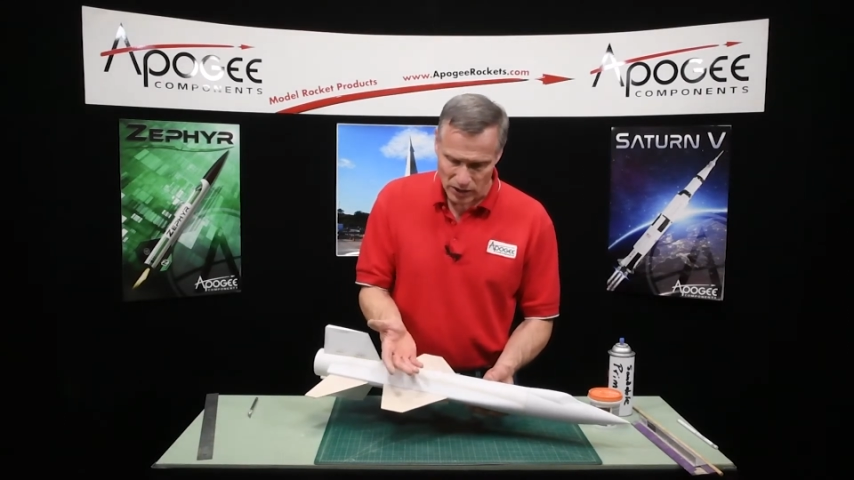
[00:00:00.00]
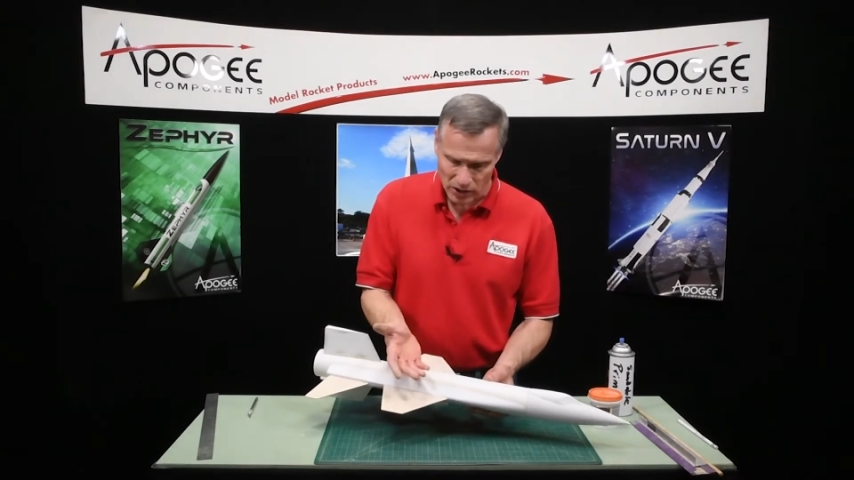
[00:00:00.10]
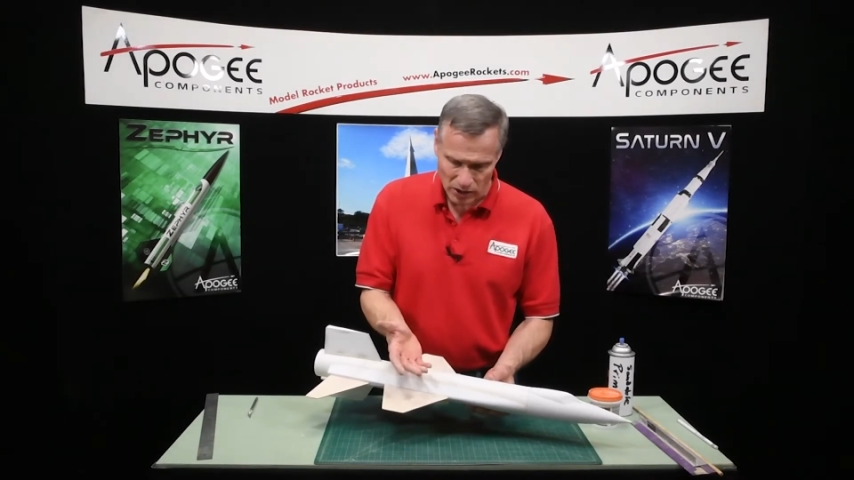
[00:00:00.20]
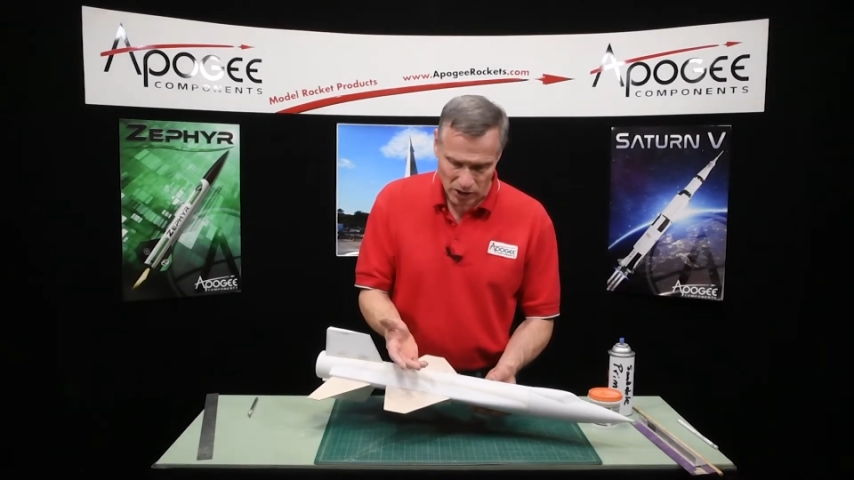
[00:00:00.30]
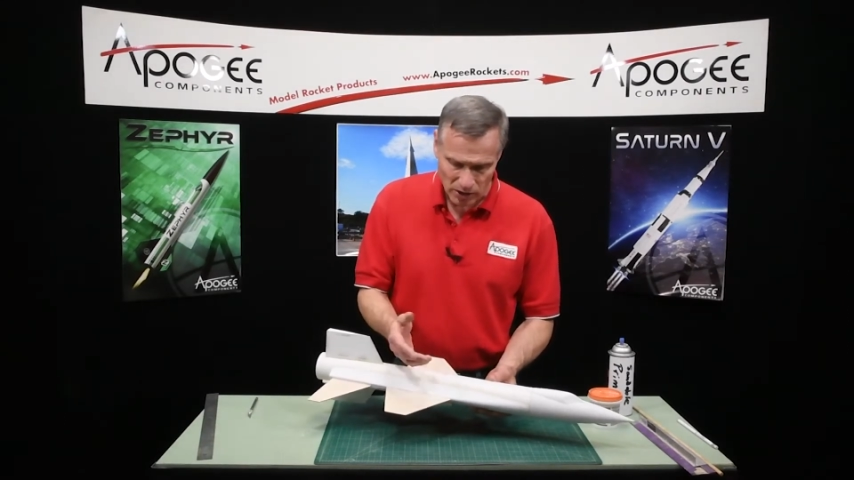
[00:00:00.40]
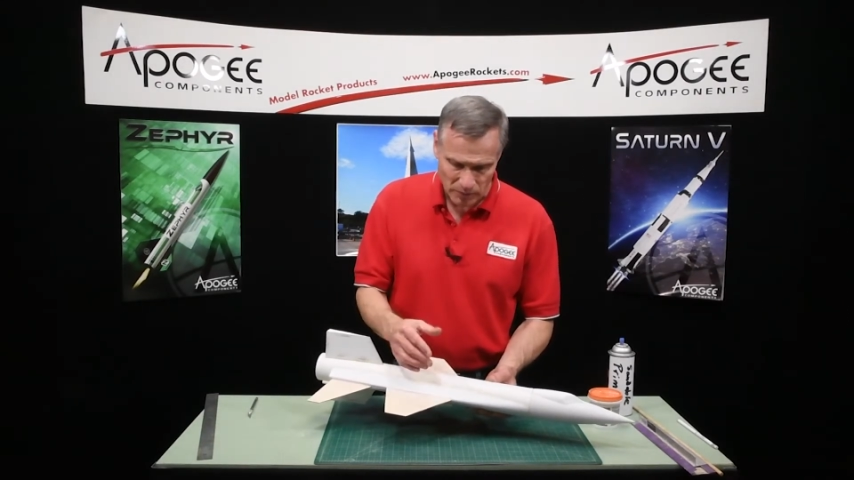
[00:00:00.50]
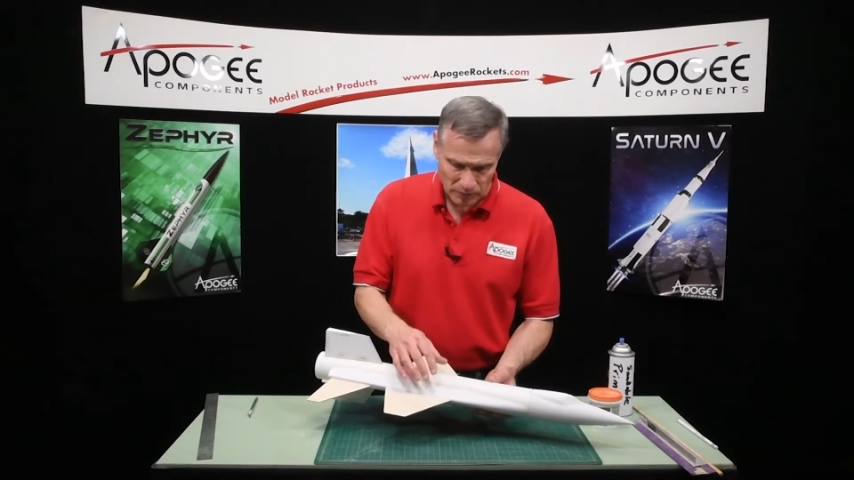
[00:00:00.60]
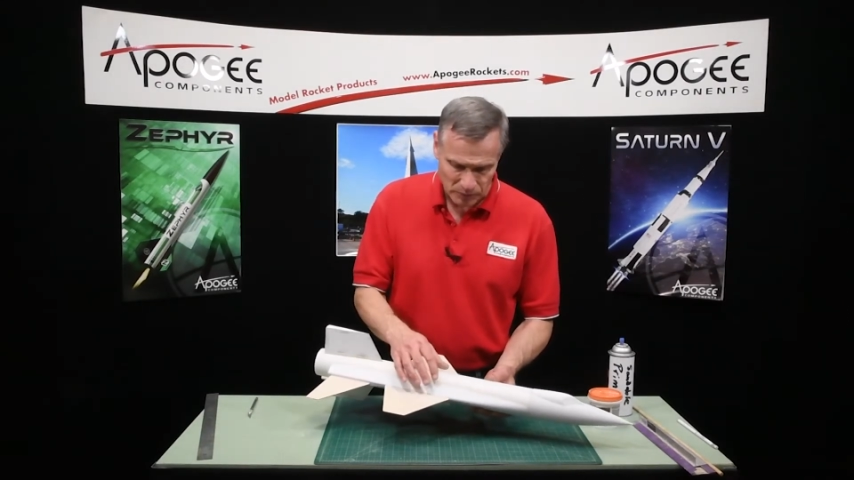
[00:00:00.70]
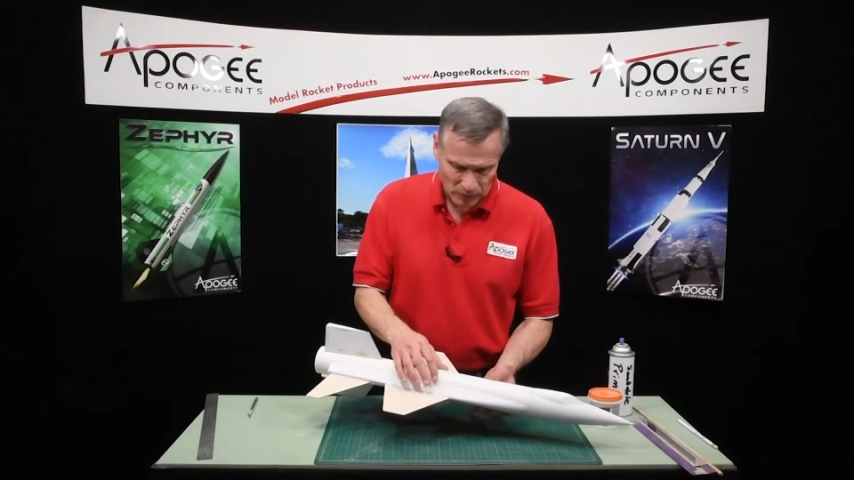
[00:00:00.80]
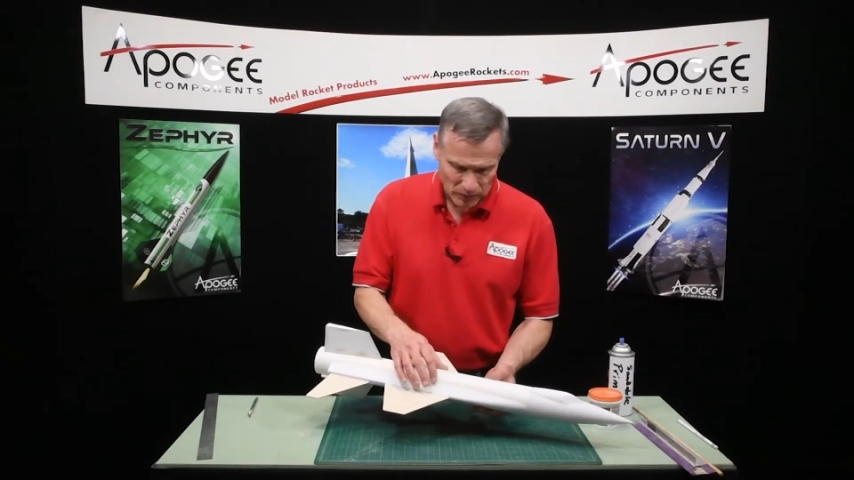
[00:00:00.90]

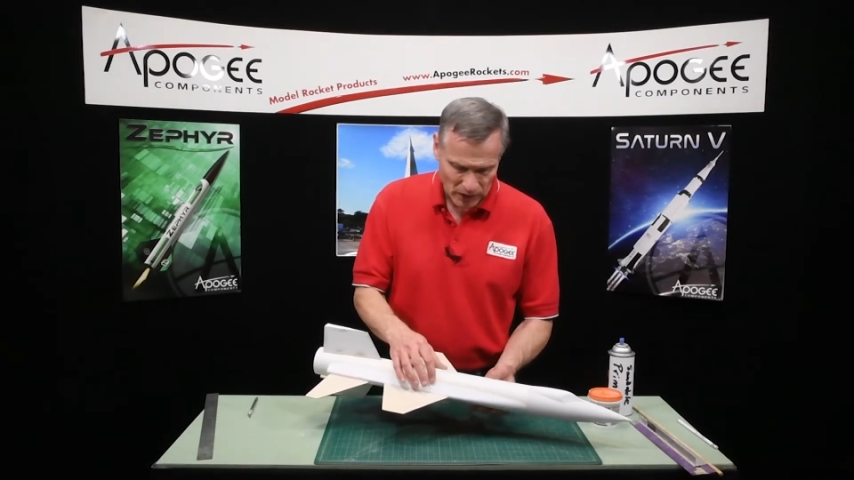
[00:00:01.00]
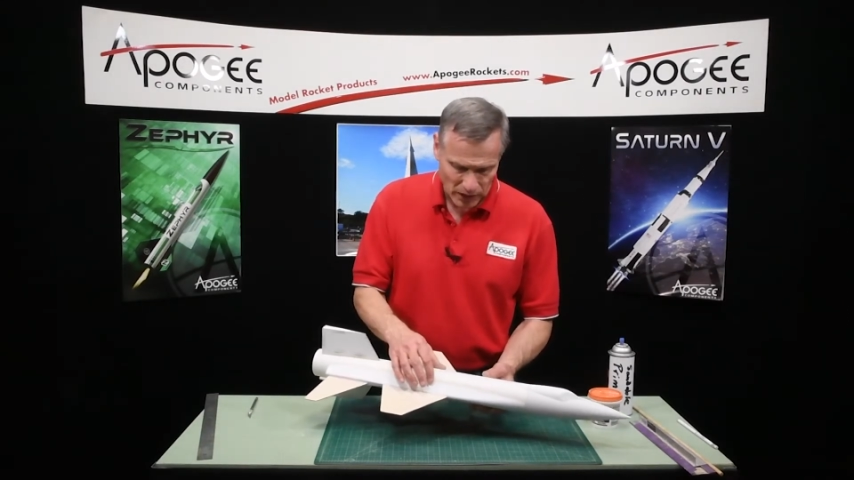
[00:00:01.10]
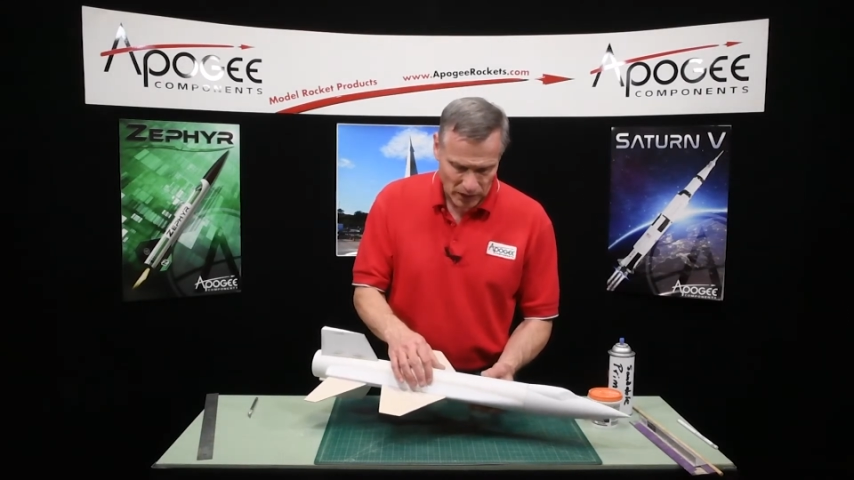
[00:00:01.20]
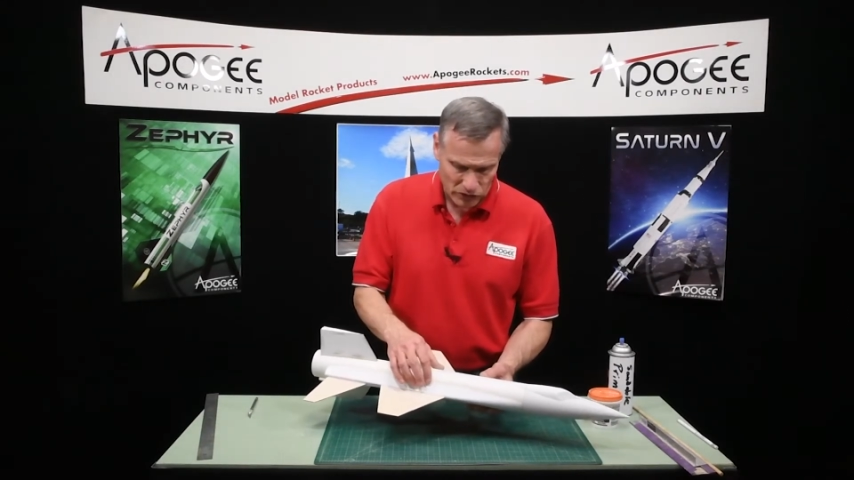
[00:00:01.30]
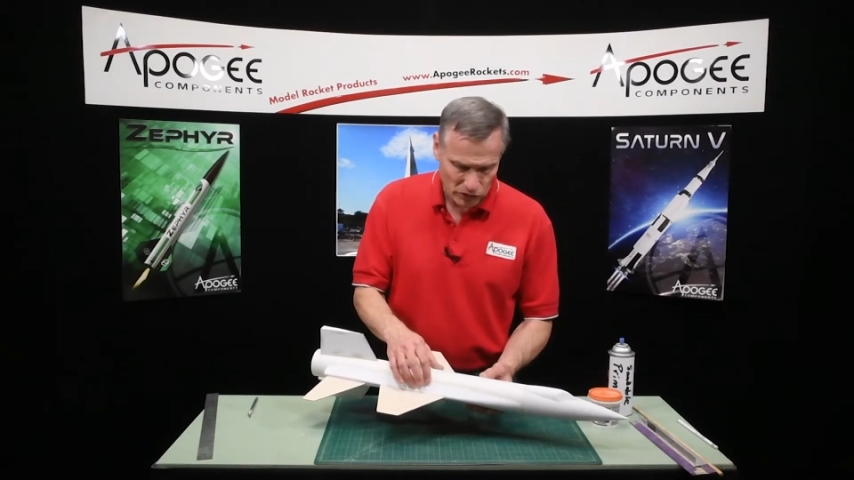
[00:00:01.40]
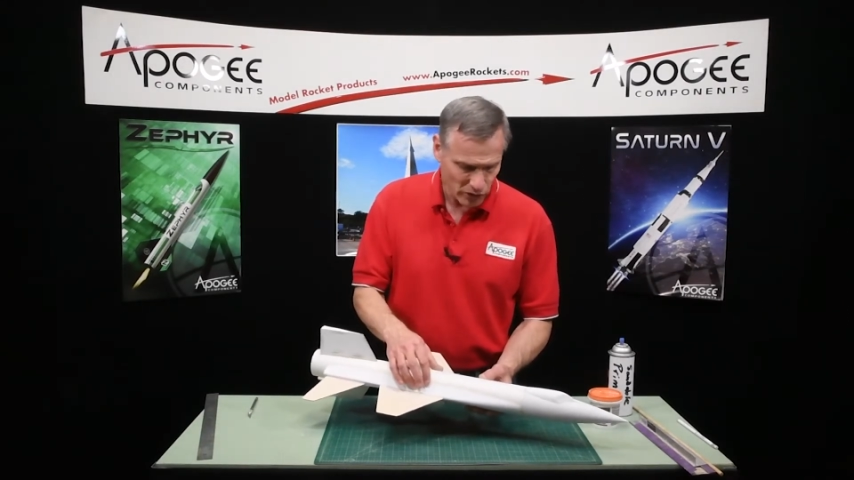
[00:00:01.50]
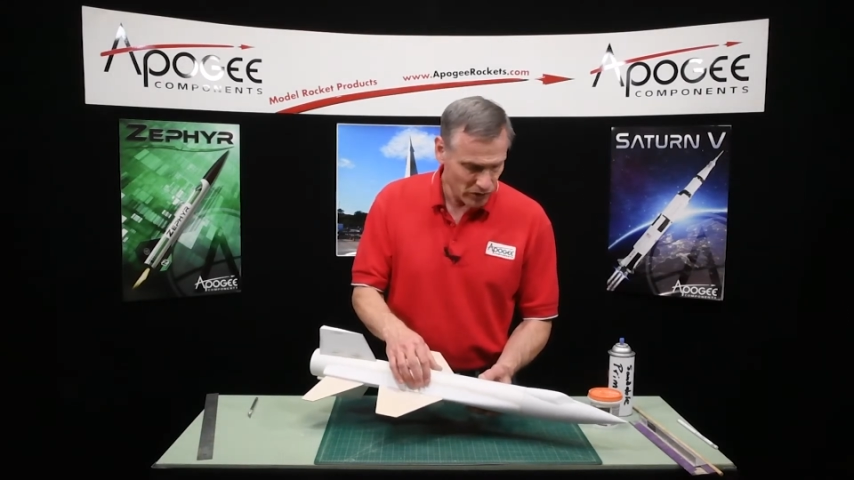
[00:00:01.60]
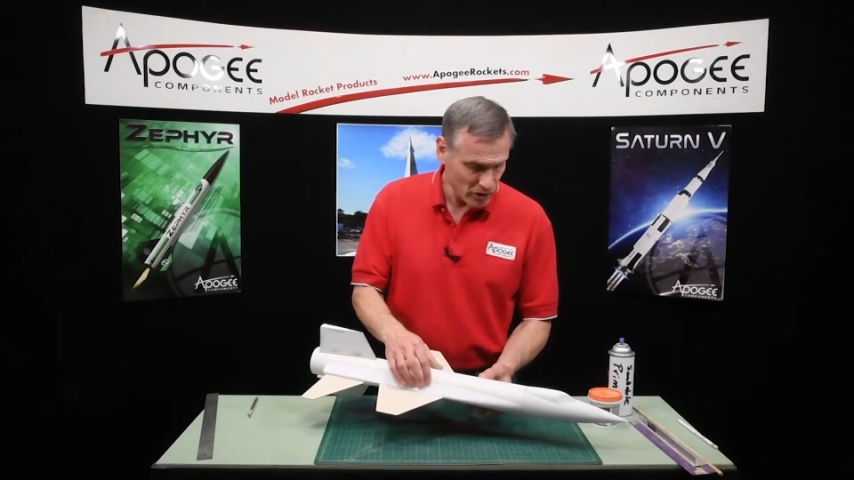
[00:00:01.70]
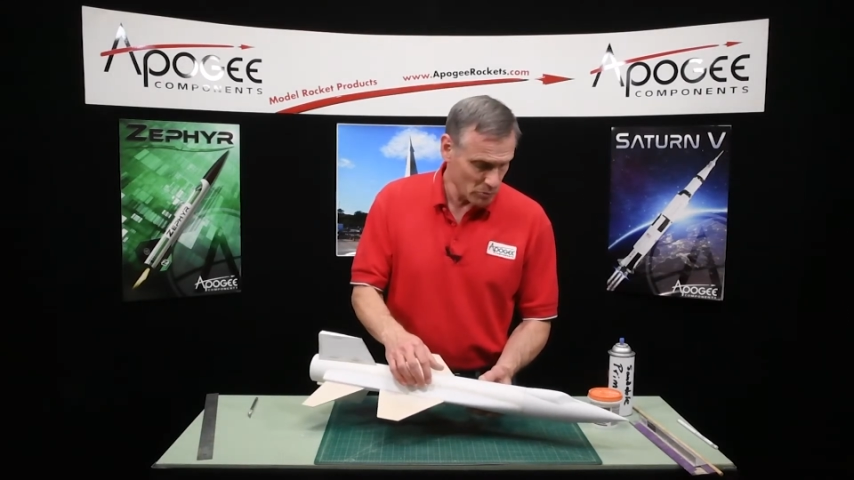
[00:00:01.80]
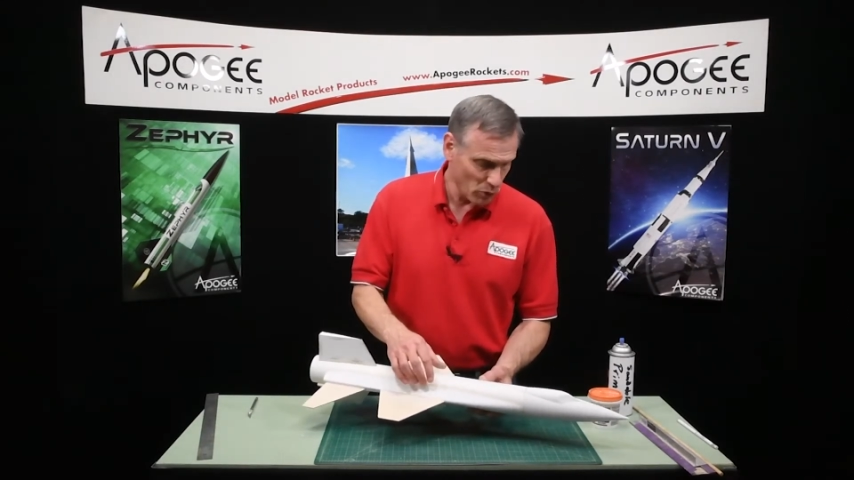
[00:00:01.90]
Um, and so at
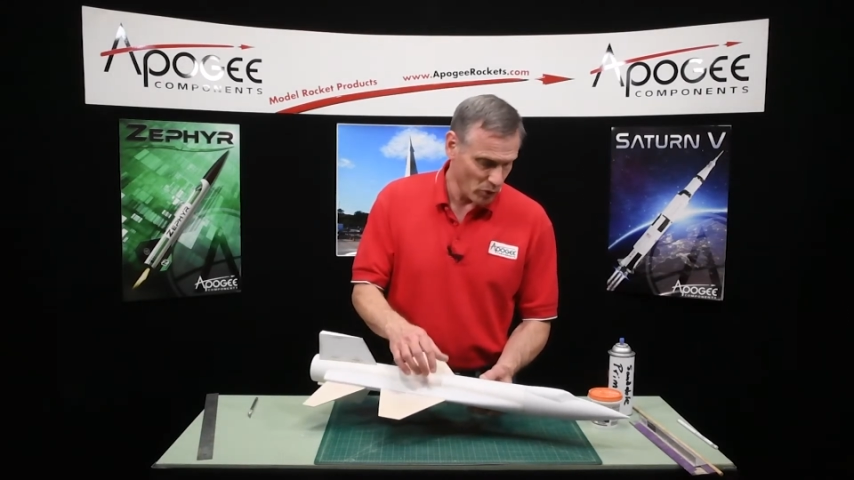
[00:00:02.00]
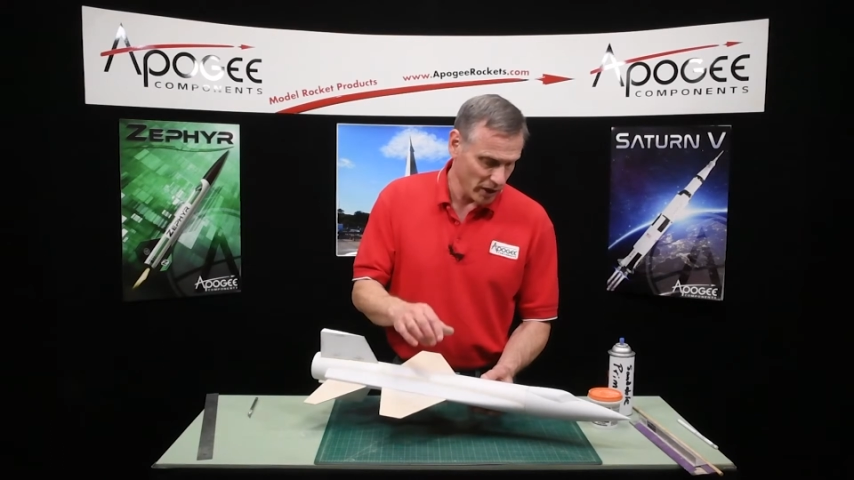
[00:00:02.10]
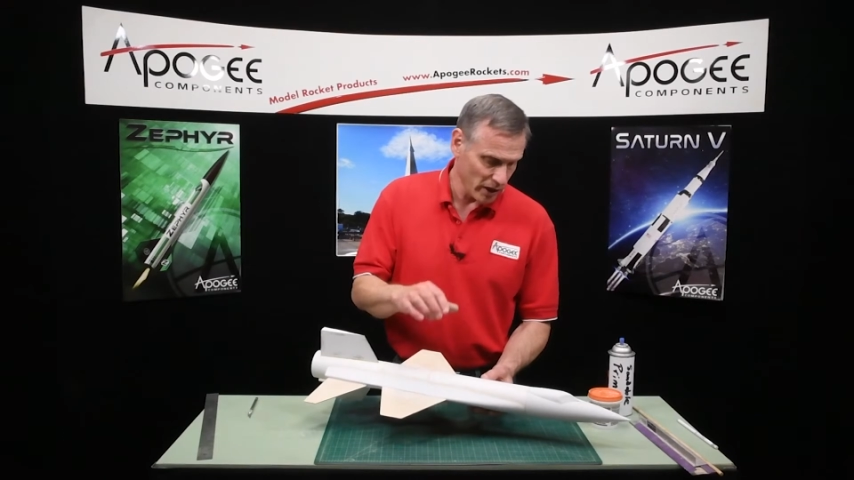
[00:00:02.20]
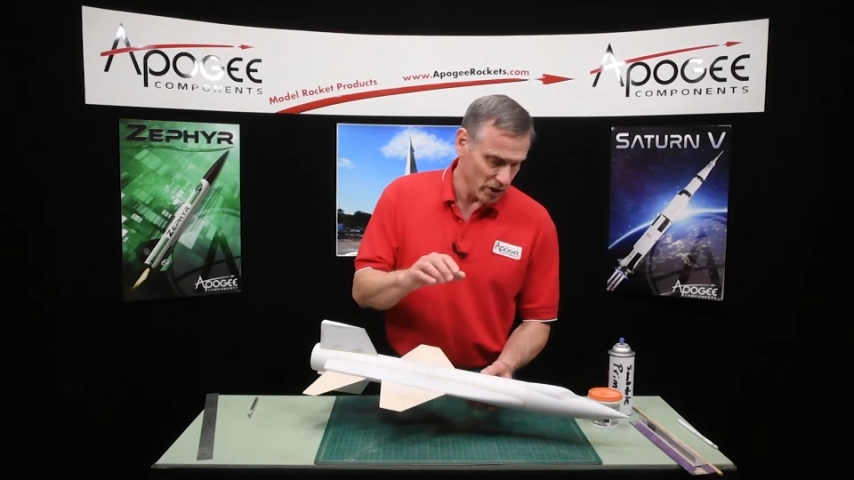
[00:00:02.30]
this point,